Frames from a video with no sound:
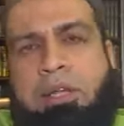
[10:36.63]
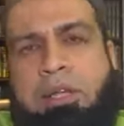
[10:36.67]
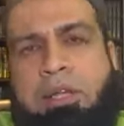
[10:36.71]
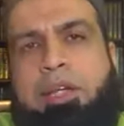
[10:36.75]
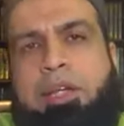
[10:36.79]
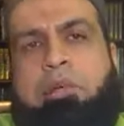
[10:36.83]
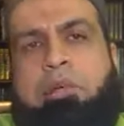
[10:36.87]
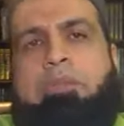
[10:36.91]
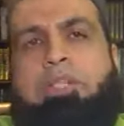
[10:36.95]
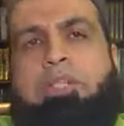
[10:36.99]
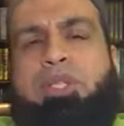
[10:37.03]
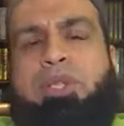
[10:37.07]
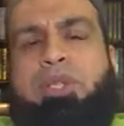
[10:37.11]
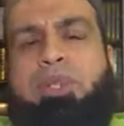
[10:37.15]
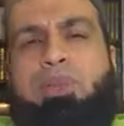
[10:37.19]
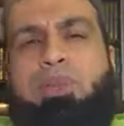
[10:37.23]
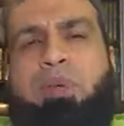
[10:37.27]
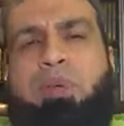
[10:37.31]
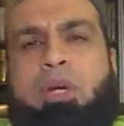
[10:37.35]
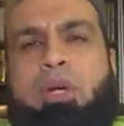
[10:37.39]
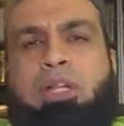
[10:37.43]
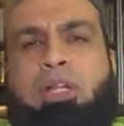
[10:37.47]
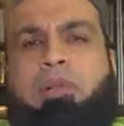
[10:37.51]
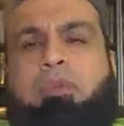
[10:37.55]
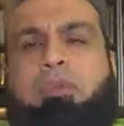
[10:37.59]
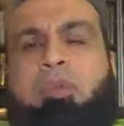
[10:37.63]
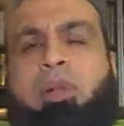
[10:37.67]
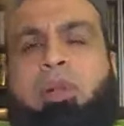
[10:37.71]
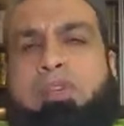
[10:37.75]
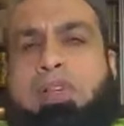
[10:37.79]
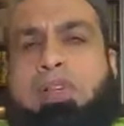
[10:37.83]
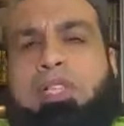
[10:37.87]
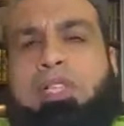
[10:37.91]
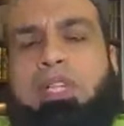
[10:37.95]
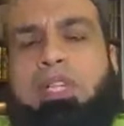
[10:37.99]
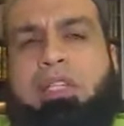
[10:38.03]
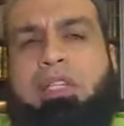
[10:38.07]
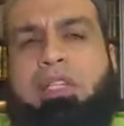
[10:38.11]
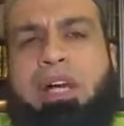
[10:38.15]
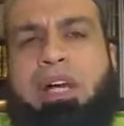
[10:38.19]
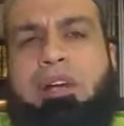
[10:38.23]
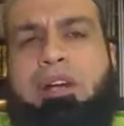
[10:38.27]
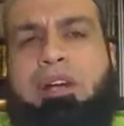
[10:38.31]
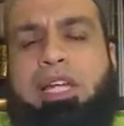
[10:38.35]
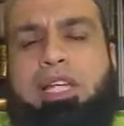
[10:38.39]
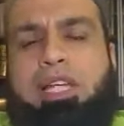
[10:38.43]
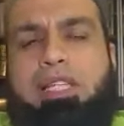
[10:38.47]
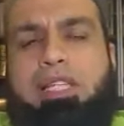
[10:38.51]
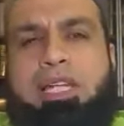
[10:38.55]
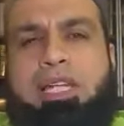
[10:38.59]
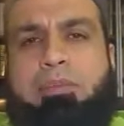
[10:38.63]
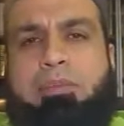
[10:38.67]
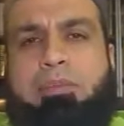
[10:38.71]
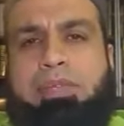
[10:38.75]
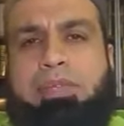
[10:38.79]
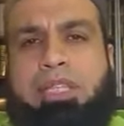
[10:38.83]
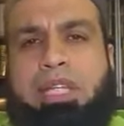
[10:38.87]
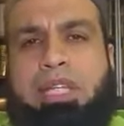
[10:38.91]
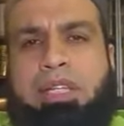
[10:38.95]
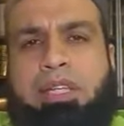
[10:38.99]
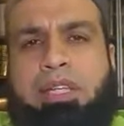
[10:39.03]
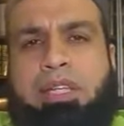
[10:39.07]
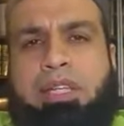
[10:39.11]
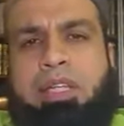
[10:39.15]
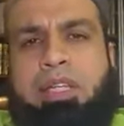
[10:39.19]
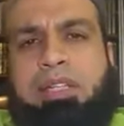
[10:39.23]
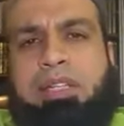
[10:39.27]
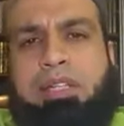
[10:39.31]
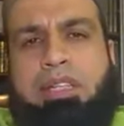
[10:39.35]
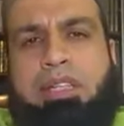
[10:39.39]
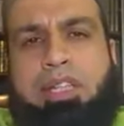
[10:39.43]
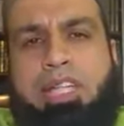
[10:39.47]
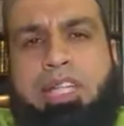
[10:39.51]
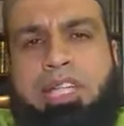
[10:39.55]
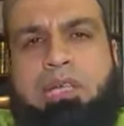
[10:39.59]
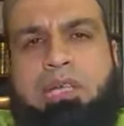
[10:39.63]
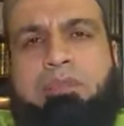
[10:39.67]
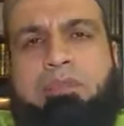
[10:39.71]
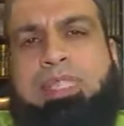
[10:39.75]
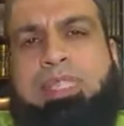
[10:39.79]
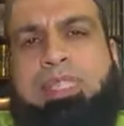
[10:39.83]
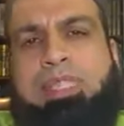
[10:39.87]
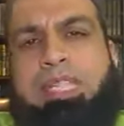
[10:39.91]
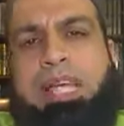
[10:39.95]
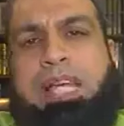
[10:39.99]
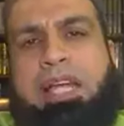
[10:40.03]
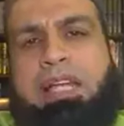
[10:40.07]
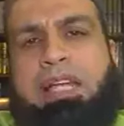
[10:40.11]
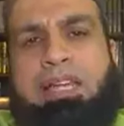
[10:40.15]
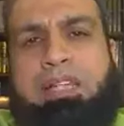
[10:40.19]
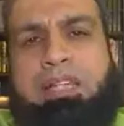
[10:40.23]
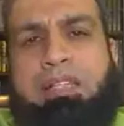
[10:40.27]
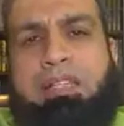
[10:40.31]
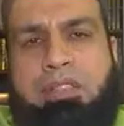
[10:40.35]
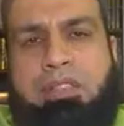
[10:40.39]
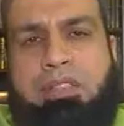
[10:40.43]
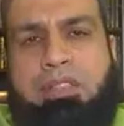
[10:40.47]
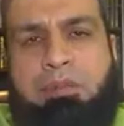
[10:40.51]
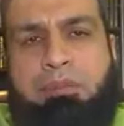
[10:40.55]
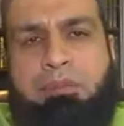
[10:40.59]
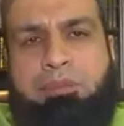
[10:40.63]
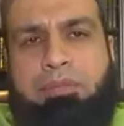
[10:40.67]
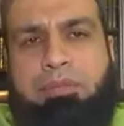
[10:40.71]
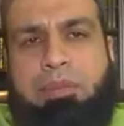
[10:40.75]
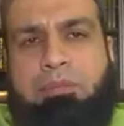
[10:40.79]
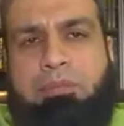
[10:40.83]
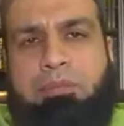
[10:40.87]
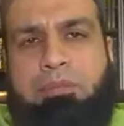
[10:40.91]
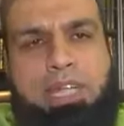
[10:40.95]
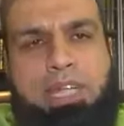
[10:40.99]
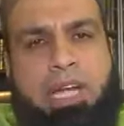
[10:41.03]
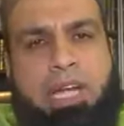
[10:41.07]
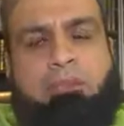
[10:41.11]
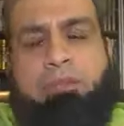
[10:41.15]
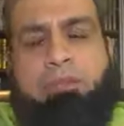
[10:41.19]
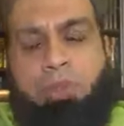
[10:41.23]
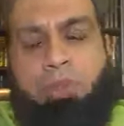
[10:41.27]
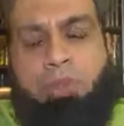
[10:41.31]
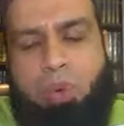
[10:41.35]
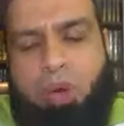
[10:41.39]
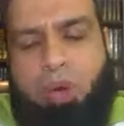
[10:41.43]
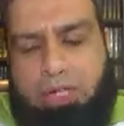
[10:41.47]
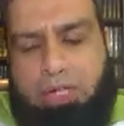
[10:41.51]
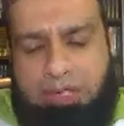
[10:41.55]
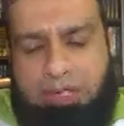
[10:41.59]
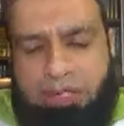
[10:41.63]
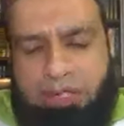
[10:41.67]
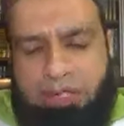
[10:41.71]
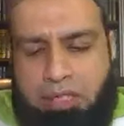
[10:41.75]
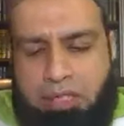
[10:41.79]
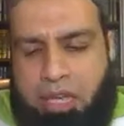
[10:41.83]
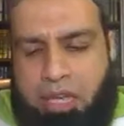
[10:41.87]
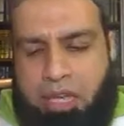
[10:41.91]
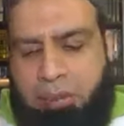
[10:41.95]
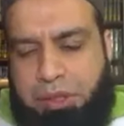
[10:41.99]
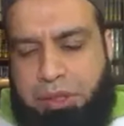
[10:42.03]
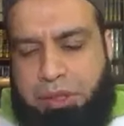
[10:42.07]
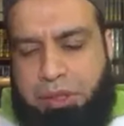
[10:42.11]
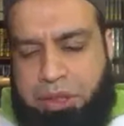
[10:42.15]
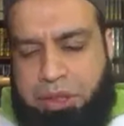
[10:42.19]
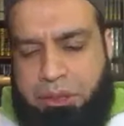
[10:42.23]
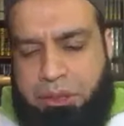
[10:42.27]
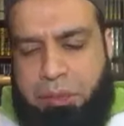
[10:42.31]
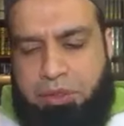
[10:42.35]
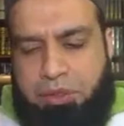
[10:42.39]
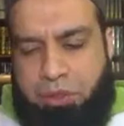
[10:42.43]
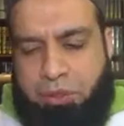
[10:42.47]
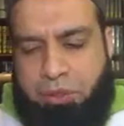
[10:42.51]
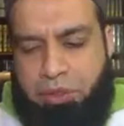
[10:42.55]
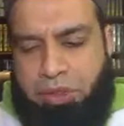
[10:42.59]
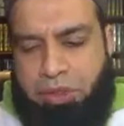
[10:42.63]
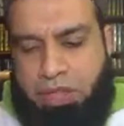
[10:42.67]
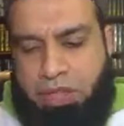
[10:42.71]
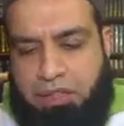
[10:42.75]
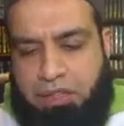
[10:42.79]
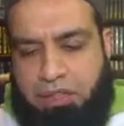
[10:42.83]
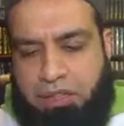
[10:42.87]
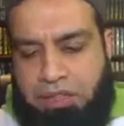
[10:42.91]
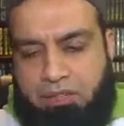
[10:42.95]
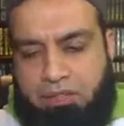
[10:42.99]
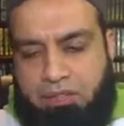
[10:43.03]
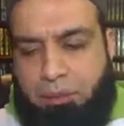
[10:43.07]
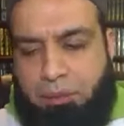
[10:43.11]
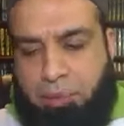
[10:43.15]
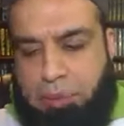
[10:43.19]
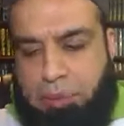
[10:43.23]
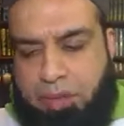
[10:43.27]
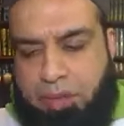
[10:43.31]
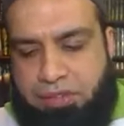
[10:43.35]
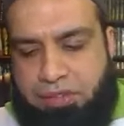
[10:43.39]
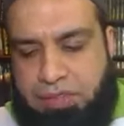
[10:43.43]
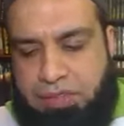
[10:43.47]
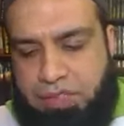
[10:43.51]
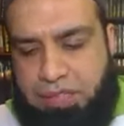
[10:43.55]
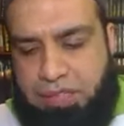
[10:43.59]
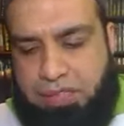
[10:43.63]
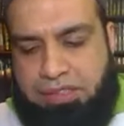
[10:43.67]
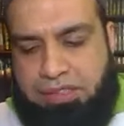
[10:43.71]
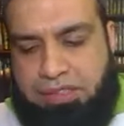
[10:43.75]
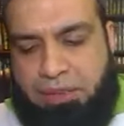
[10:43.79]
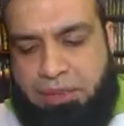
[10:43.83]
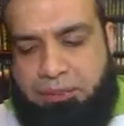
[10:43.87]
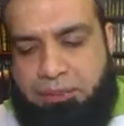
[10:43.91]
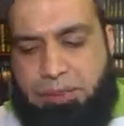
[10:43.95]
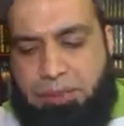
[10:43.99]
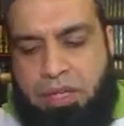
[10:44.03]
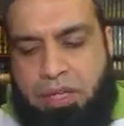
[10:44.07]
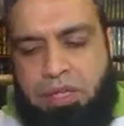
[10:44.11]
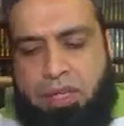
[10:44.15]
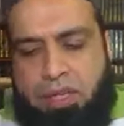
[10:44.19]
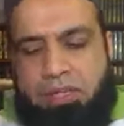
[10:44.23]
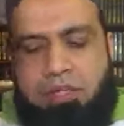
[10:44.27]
Number two, the Prophet sallallahu alaihi wasallam said, keep silent, become quiet. I want to share with you the hadith of the Prophet sallallahu alaihi wasallam.